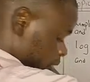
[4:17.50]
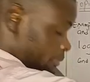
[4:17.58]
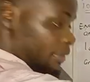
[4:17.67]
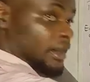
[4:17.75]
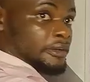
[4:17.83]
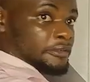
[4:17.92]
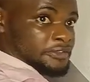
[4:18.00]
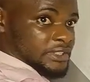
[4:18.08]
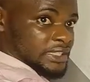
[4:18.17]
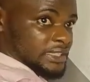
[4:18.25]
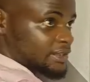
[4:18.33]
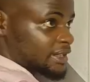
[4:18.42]
the power of
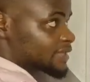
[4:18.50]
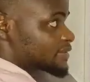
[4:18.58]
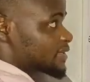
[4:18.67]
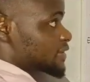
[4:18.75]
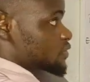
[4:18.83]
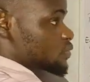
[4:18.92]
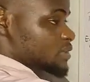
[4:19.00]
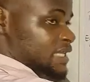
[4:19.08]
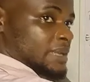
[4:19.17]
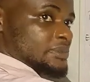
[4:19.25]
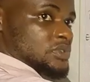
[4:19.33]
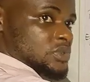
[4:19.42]
3, right? Yes, 2
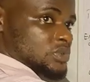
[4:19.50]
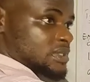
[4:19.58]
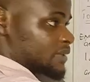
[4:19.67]
times 2